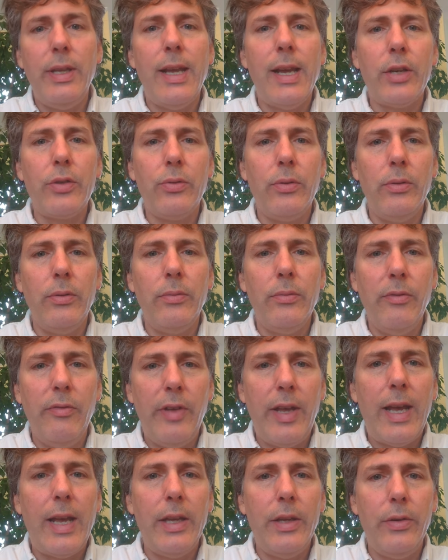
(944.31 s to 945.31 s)
actual
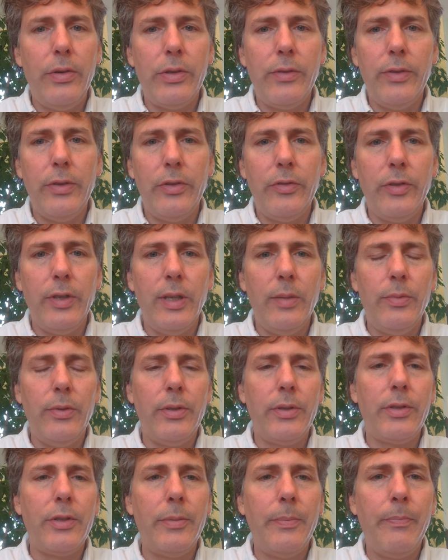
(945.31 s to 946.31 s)
values of those
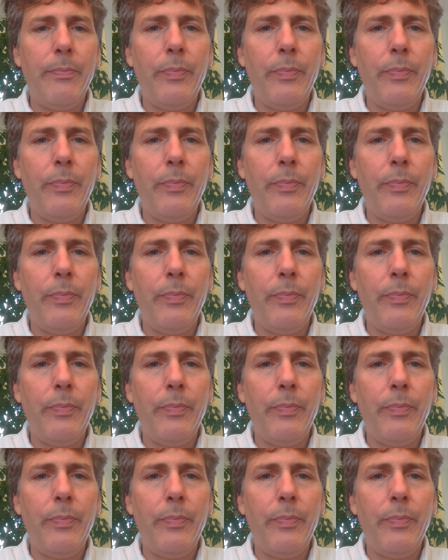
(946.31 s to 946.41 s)
variables.